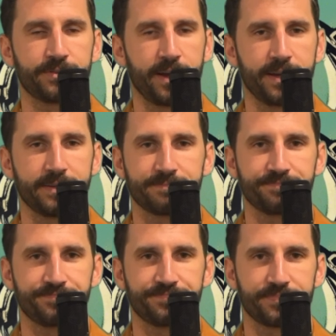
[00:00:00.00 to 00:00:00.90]
right?
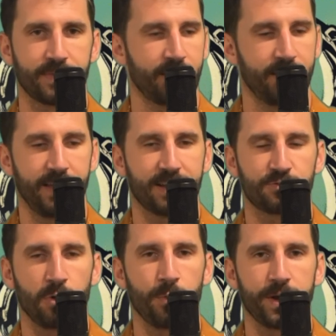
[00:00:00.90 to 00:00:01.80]
That's
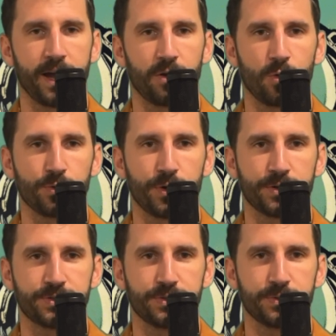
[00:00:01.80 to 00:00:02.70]
what we got to hold on
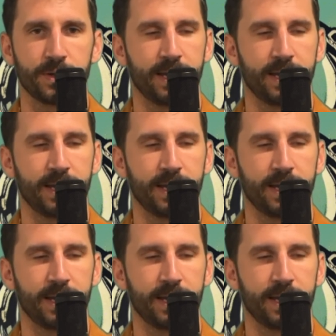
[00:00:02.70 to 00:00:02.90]
to.